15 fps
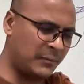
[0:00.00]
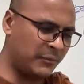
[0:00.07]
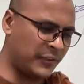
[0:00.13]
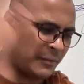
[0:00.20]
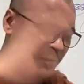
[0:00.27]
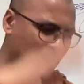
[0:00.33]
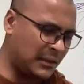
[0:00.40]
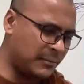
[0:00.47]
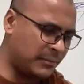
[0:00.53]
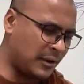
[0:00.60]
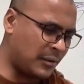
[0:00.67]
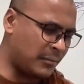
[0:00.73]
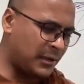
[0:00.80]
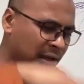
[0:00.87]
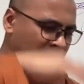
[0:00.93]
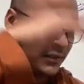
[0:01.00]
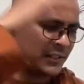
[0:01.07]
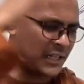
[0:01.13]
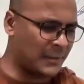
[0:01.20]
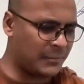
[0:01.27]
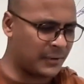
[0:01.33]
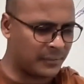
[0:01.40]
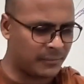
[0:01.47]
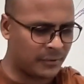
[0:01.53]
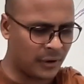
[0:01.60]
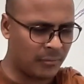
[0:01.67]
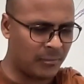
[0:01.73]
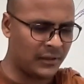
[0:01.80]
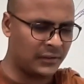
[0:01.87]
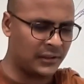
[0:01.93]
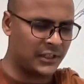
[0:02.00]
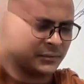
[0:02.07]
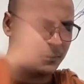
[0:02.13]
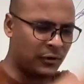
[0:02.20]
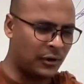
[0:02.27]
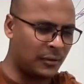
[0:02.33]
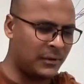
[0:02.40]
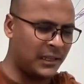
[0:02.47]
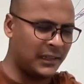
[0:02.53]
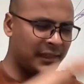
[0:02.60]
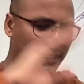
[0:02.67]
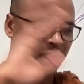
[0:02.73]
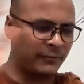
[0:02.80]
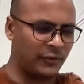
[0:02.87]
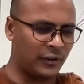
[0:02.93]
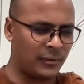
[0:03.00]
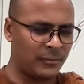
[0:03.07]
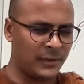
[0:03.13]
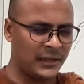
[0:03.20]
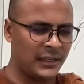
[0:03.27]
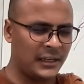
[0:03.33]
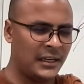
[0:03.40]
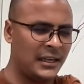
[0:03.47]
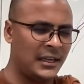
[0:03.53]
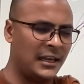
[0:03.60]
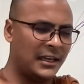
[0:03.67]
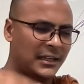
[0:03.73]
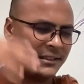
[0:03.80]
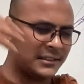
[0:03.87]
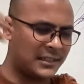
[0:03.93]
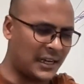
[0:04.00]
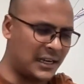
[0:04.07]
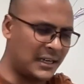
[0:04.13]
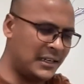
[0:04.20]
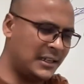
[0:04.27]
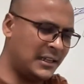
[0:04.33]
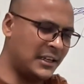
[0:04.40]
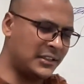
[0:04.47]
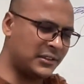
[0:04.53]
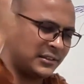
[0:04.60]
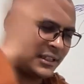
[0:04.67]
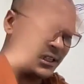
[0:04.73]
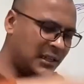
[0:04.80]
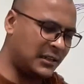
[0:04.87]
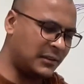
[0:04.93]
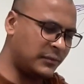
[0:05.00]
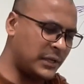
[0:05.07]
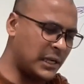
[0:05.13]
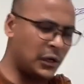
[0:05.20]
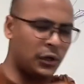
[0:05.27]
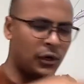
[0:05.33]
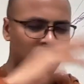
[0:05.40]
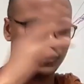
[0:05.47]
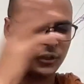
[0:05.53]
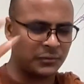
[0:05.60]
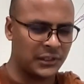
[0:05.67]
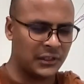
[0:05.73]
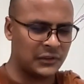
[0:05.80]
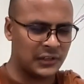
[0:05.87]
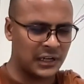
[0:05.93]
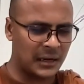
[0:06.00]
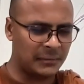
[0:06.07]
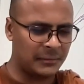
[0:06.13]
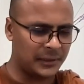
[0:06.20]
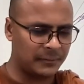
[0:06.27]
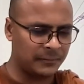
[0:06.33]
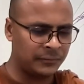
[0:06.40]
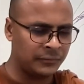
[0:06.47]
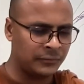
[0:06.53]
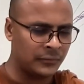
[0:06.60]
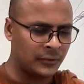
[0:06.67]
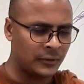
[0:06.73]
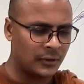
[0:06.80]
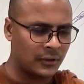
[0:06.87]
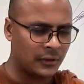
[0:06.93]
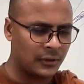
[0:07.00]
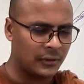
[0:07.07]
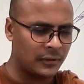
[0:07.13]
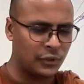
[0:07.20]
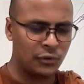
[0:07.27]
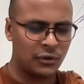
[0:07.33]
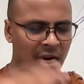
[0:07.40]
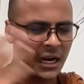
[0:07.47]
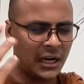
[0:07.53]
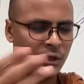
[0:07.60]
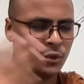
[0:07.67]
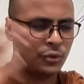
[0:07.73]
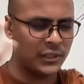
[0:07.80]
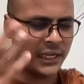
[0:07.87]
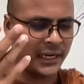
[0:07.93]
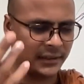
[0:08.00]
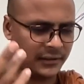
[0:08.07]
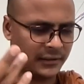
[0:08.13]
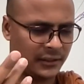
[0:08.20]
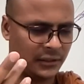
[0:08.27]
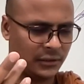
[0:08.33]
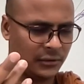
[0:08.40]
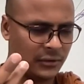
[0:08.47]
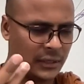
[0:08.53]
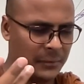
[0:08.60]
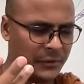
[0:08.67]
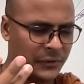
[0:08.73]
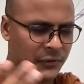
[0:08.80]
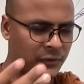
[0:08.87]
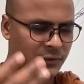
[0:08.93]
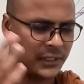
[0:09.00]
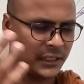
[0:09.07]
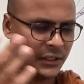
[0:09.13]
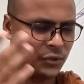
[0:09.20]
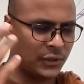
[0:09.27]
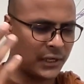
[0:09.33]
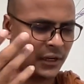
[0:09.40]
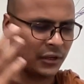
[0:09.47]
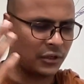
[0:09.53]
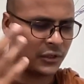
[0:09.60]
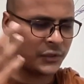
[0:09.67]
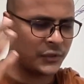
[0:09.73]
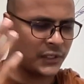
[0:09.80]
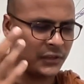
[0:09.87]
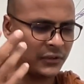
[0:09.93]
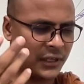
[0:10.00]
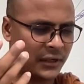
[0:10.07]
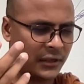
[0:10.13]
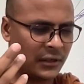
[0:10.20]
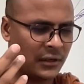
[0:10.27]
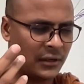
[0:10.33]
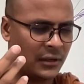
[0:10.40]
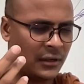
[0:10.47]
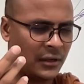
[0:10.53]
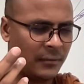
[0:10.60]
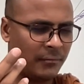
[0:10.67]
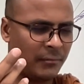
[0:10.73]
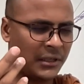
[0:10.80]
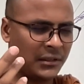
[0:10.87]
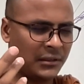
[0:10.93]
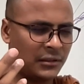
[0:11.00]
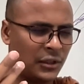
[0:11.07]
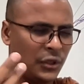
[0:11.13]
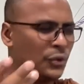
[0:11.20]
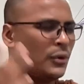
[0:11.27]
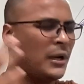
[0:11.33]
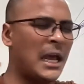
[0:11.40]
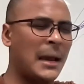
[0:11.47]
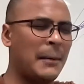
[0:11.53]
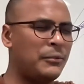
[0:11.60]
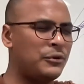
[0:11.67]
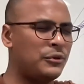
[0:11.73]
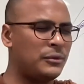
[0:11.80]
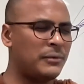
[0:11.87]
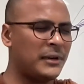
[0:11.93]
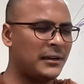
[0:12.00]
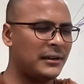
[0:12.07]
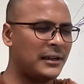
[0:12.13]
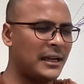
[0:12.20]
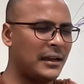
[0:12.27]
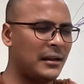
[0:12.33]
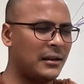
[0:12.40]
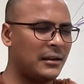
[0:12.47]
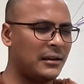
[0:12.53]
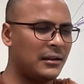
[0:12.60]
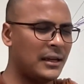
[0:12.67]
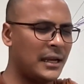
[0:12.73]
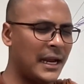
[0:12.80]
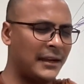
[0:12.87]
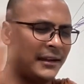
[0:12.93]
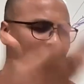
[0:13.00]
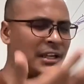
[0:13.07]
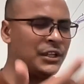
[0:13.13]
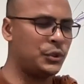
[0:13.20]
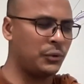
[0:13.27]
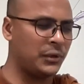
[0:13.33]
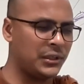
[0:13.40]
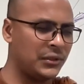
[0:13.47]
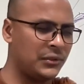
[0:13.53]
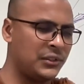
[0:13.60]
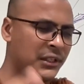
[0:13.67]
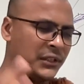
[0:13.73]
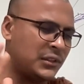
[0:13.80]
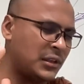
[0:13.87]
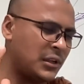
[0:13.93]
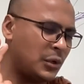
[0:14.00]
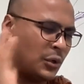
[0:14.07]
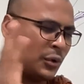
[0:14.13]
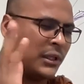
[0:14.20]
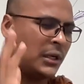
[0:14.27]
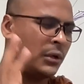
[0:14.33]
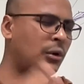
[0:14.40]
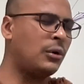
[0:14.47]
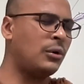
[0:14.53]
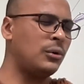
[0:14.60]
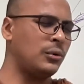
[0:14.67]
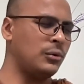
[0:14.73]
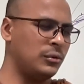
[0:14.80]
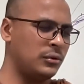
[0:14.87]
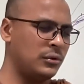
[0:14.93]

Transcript: family problem, disciple problem, this problem, that problem, study, external, lots of things coming. Can't do that. I mean, then you cannot concentrate. But you don't have to even attach with it. Just know that, oh,